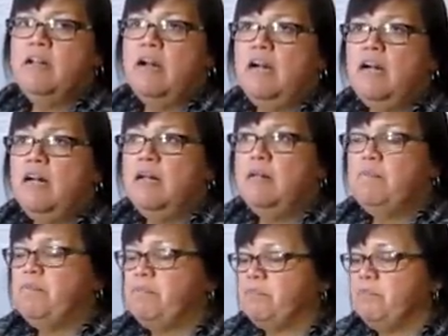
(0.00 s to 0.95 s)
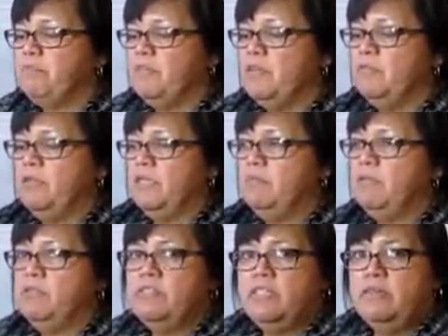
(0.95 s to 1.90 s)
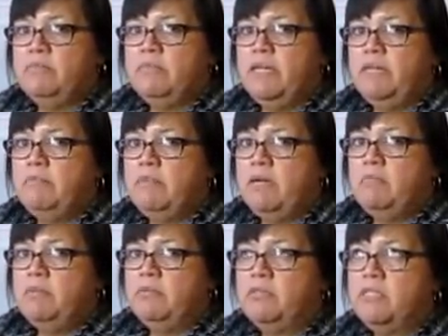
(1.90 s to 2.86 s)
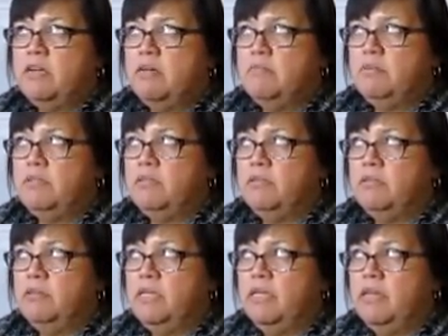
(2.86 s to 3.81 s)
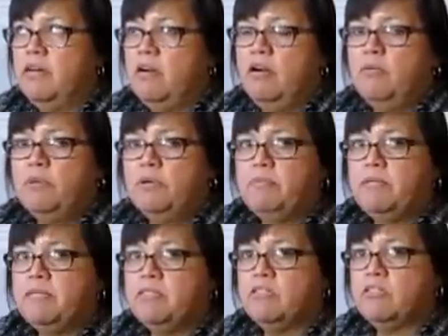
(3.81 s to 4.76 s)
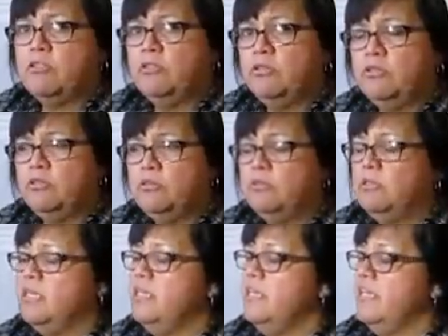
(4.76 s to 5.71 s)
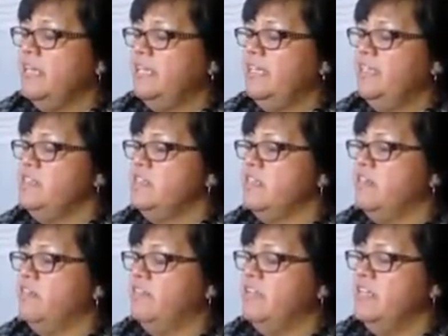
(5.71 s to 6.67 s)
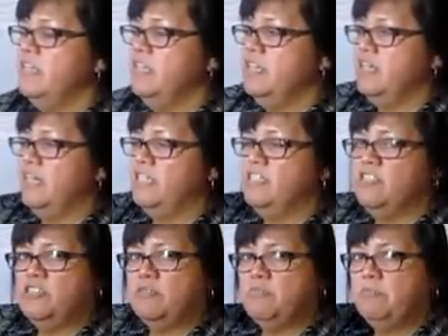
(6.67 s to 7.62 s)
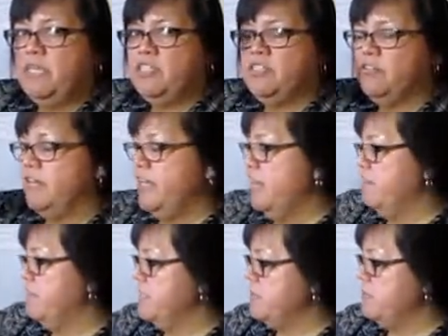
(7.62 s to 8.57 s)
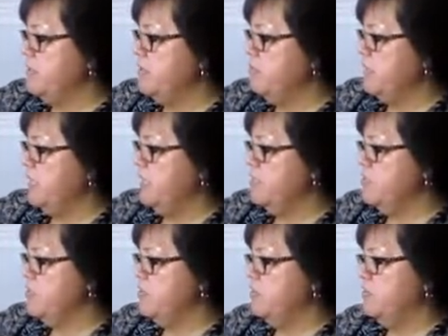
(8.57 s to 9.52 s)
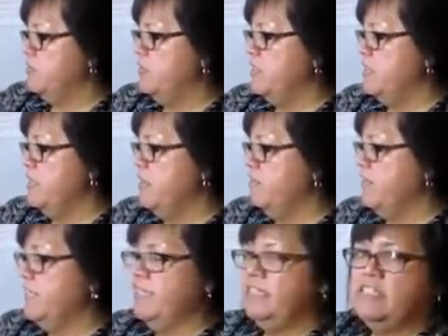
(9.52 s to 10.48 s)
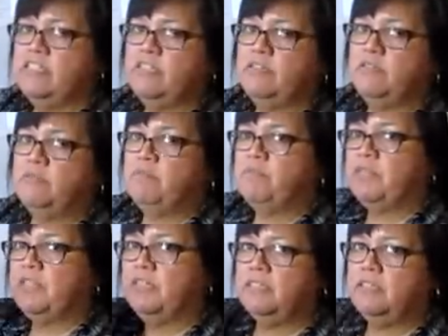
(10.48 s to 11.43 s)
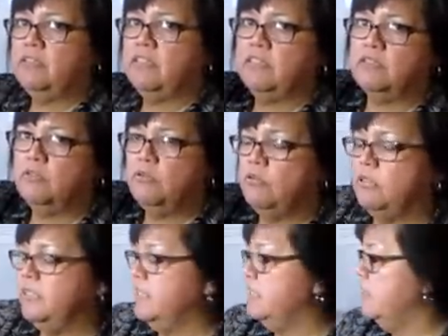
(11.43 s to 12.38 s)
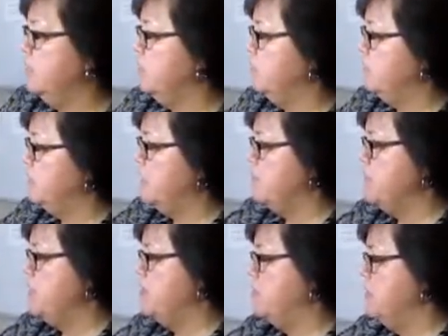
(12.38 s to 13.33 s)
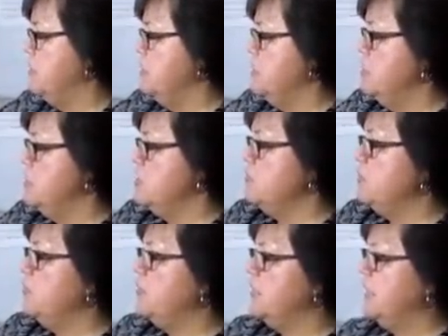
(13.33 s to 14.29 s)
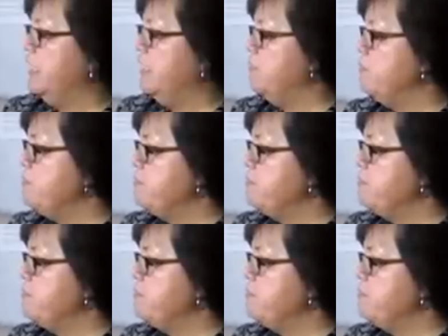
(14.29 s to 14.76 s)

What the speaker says: when I'm using my Mambo Tombow all-purpose glue adhesive. I just make sure I have this with me, so if I need to clear the little hole to get the glue to come out smoothly.